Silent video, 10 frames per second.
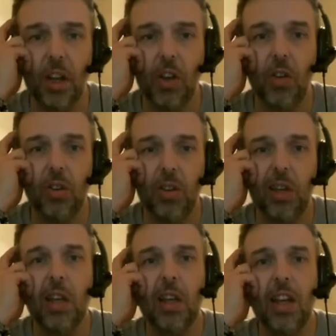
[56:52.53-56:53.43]

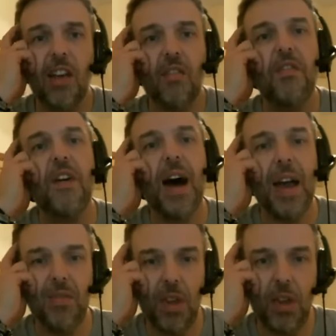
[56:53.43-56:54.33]
five years and let
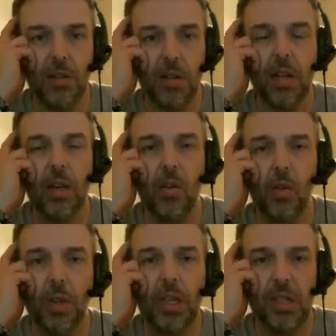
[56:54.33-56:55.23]
all these sets
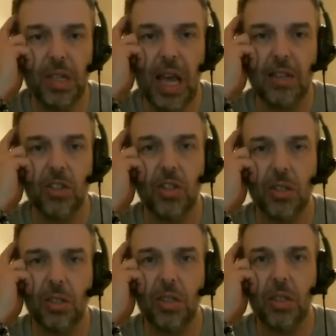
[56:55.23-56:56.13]
just have
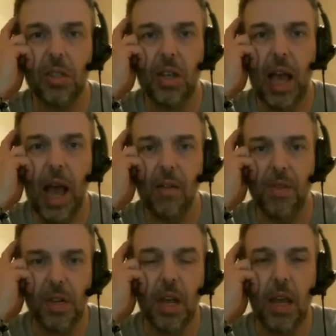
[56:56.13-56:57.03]
their time, because
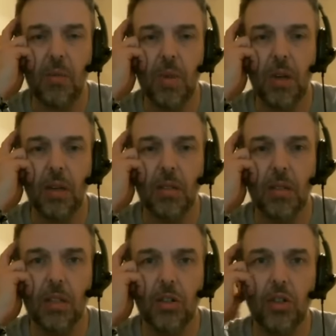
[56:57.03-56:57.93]
there's so many other
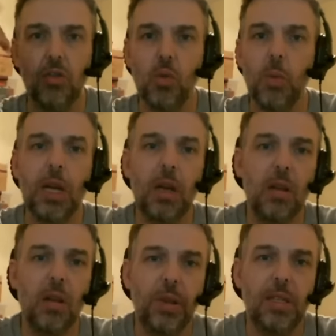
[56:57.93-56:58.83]
places in Star
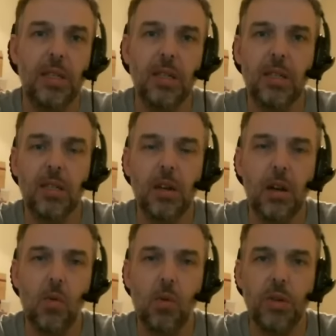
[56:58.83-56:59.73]
Wars they could cover.
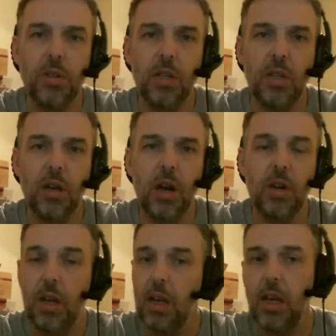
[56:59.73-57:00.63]
Ewok Village is a
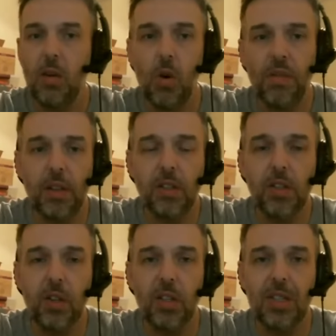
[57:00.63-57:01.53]
good example, and that
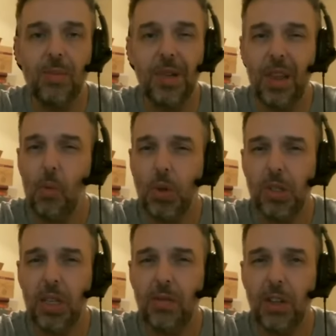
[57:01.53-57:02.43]
wasn't even a U C S
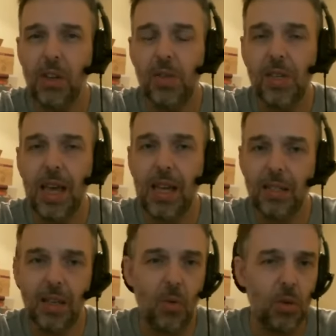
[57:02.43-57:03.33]
set, was it?
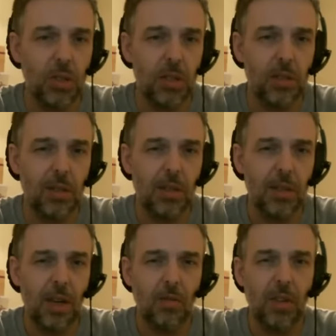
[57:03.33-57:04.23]
It was, it was. It was.